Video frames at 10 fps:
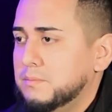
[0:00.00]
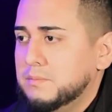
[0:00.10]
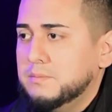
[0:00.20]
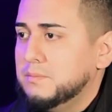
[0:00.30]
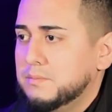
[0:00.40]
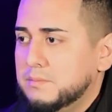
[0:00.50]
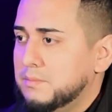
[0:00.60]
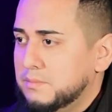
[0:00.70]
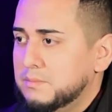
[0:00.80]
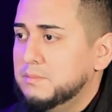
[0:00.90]
And in
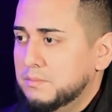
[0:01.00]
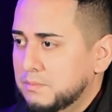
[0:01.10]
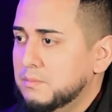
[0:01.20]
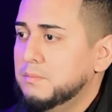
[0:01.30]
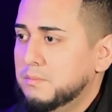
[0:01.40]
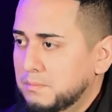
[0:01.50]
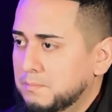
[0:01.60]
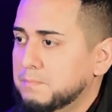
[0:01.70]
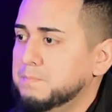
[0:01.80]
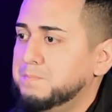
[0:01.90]
your healing
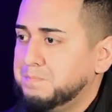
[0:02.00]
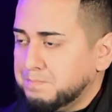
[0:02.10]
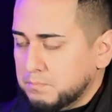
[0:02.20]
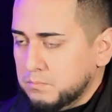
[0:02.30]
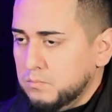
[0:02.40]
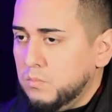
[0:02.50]
recovery